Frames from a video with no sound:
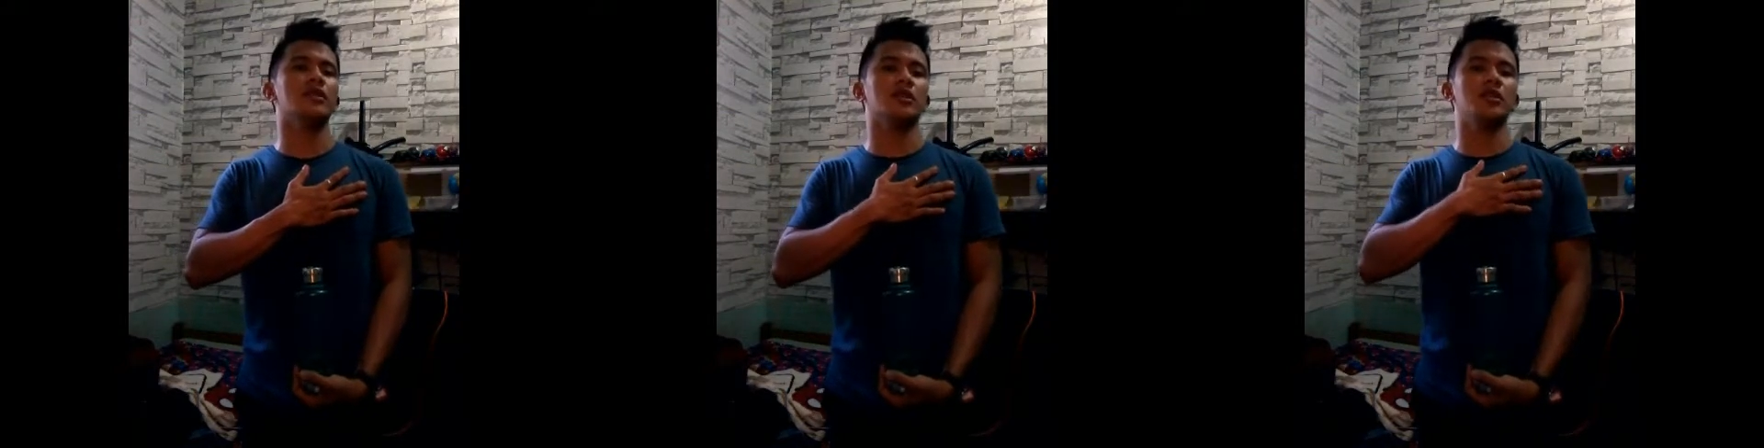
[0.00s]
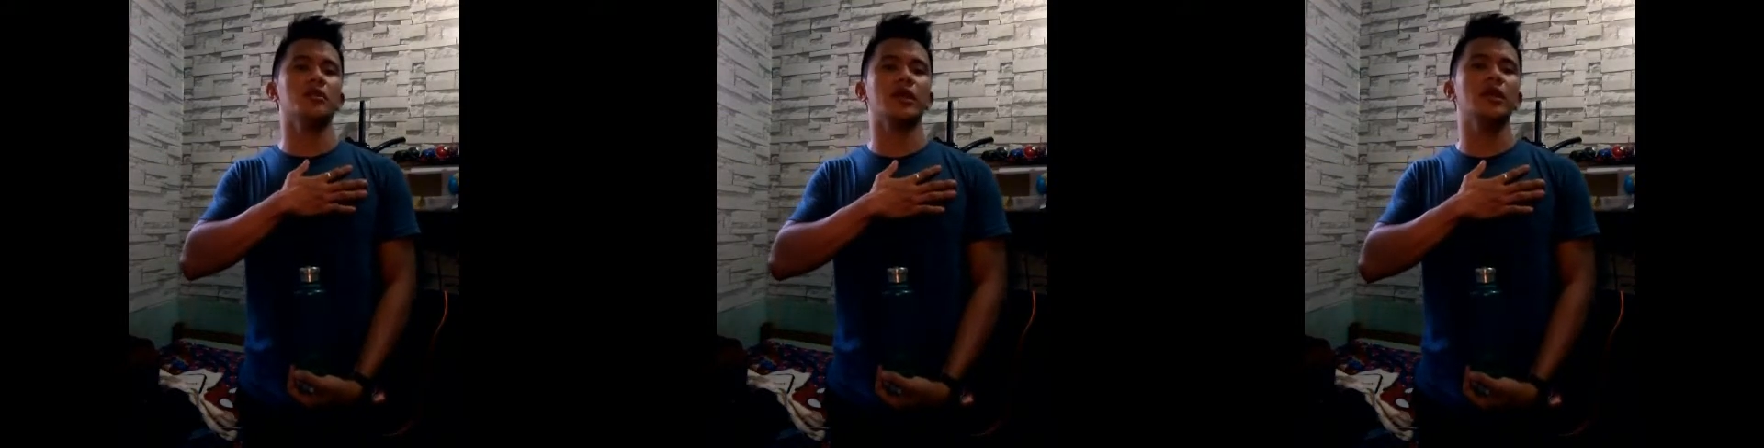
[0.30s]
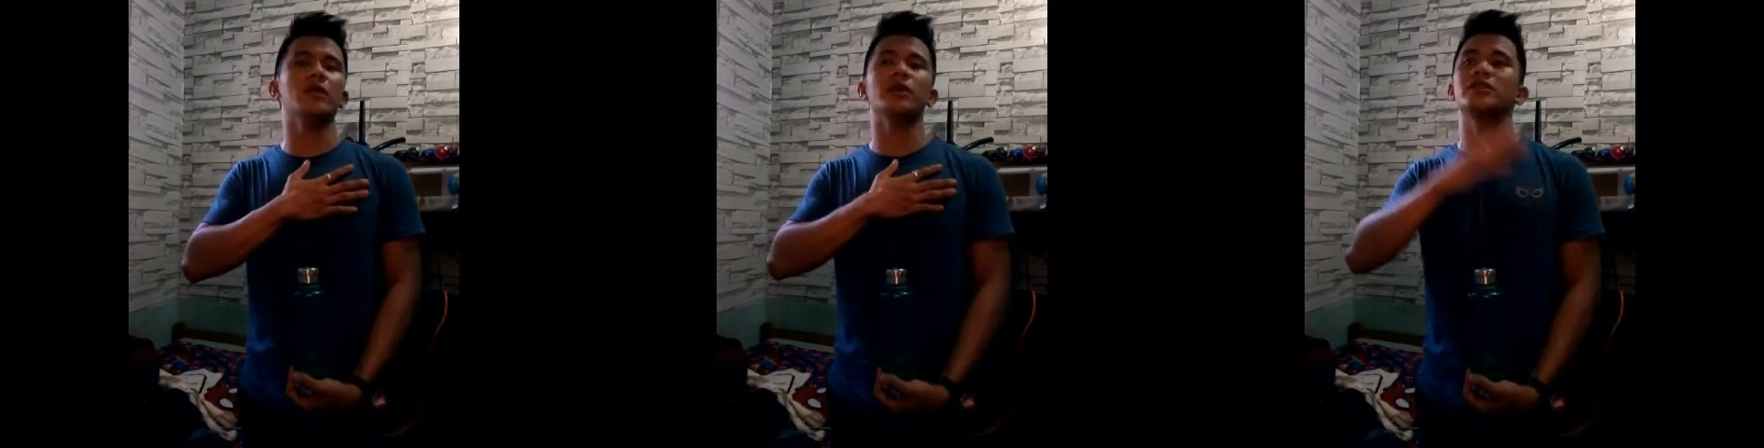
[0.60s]
that you
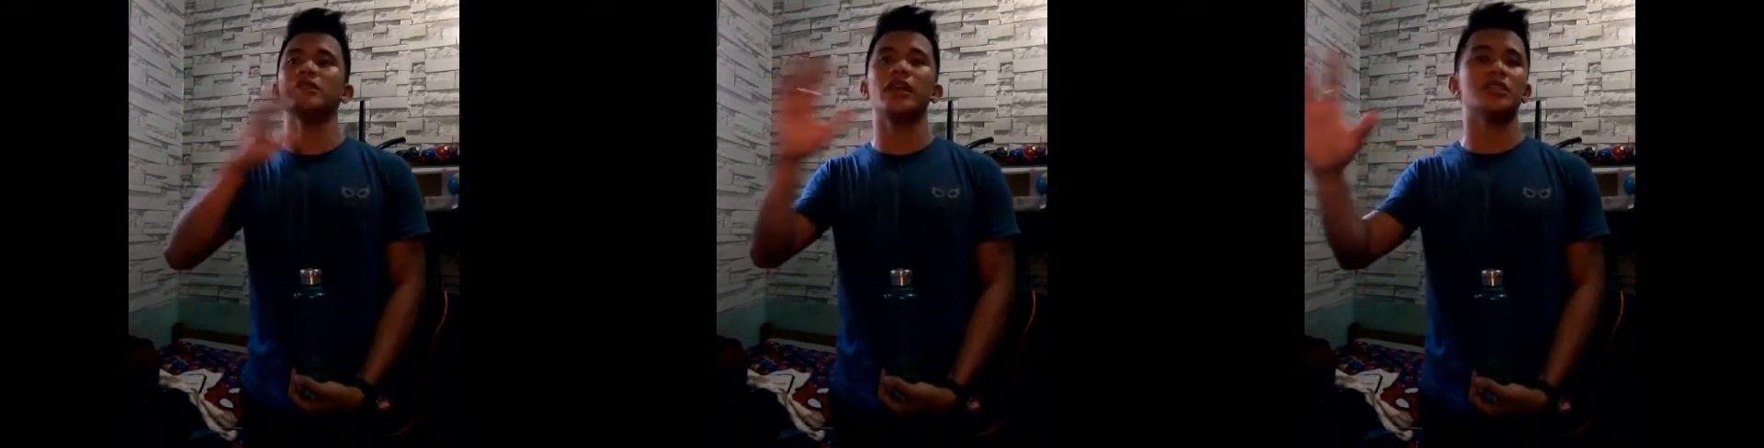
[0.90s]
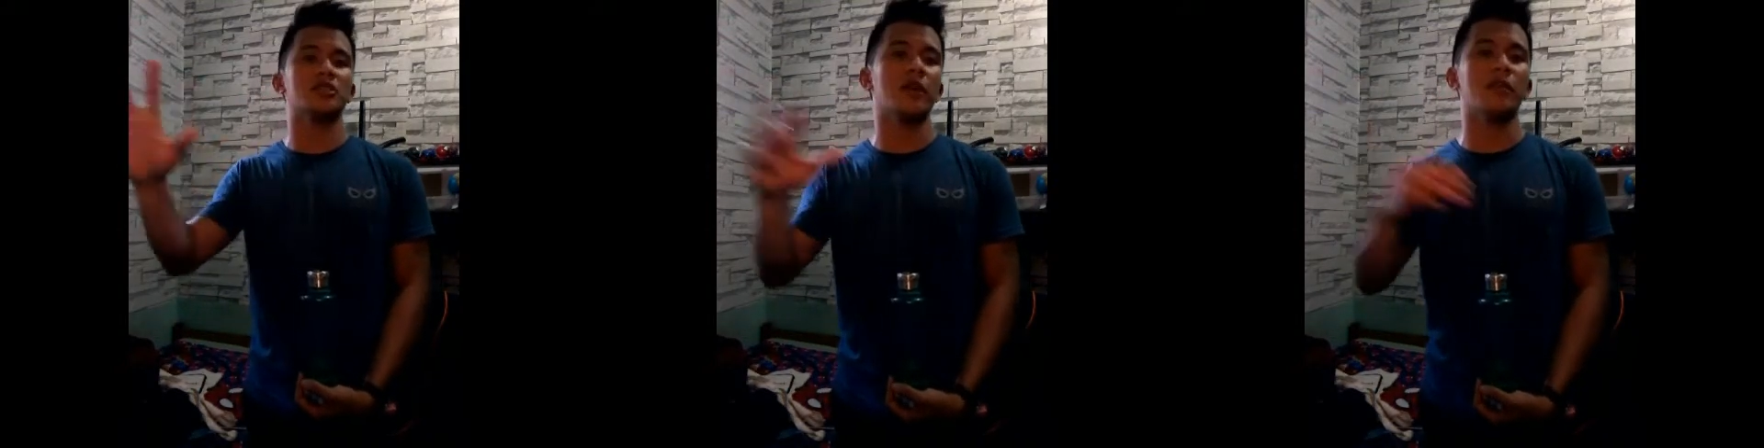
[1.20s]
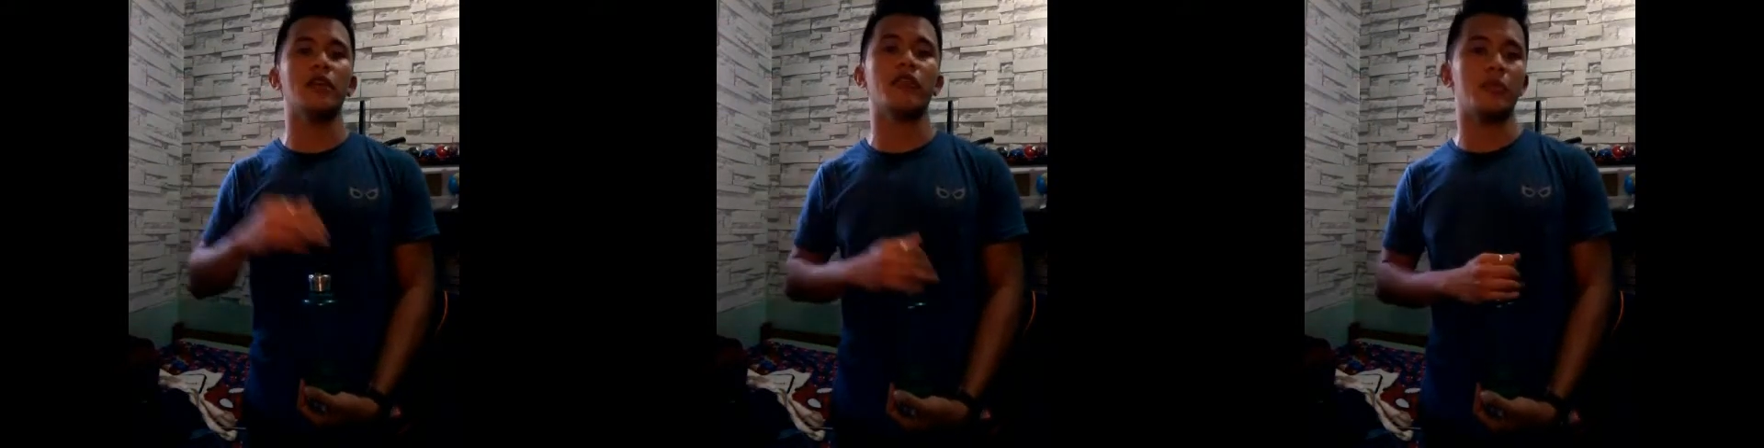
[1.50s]
really want to change
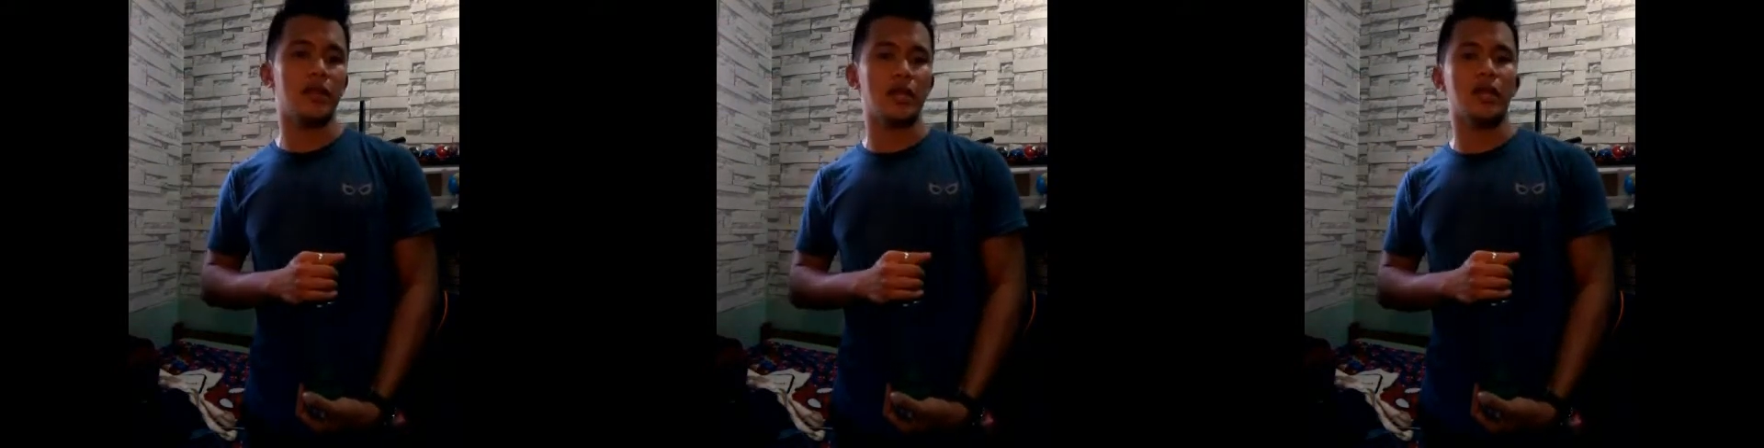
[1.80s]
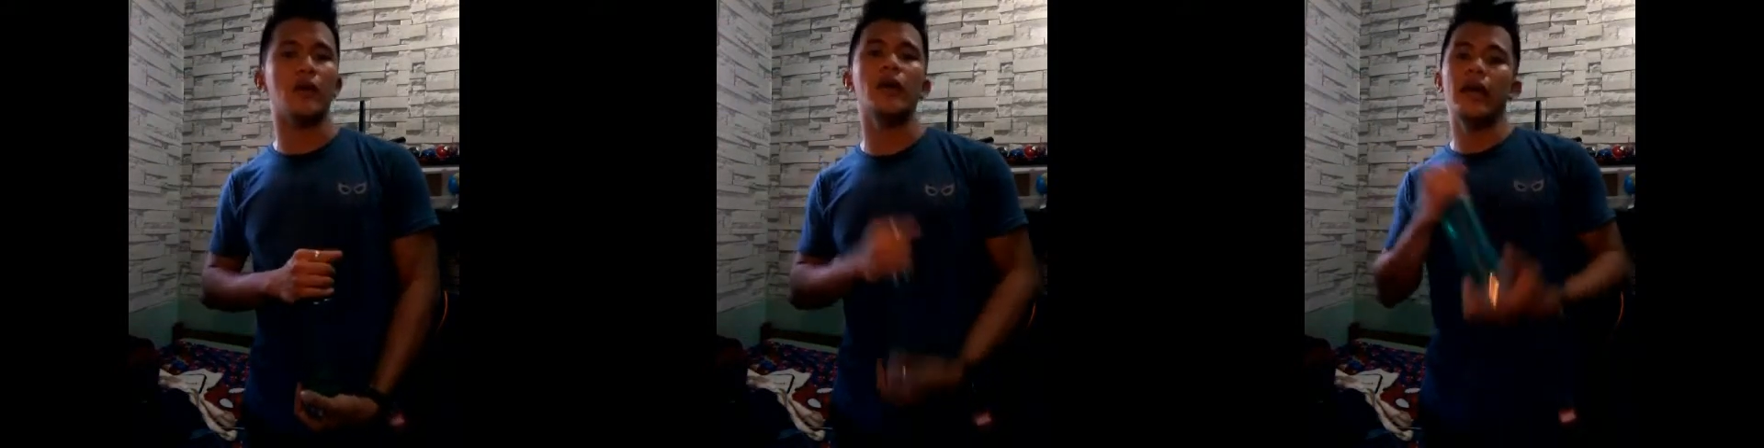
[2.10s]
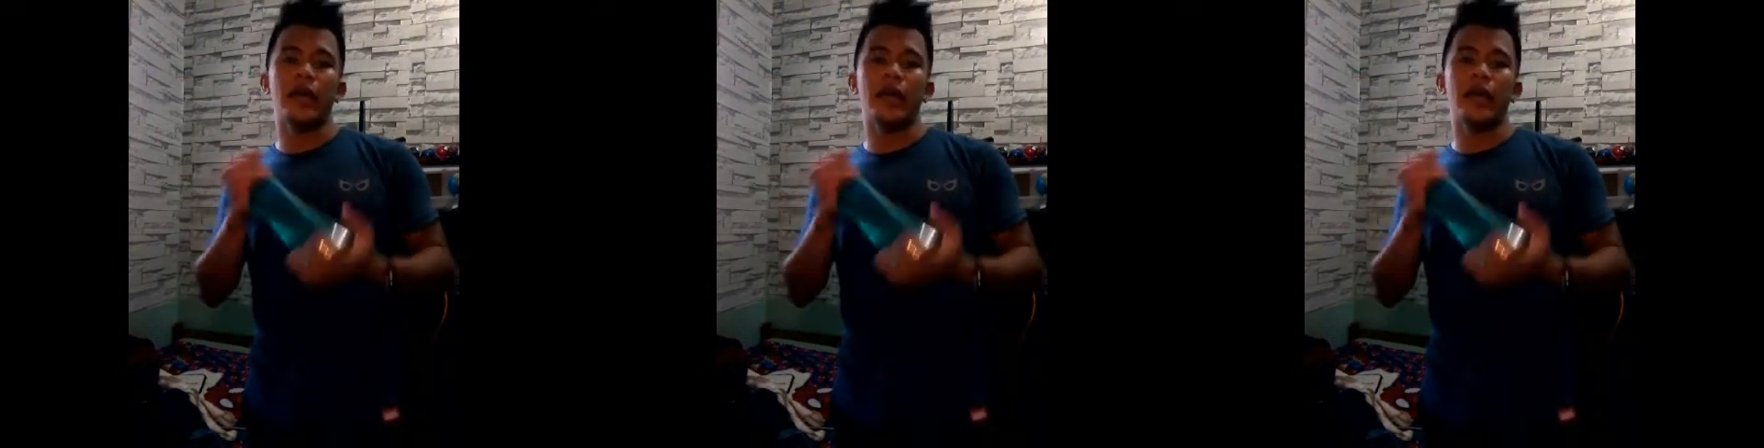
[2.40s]
something for Mindanao.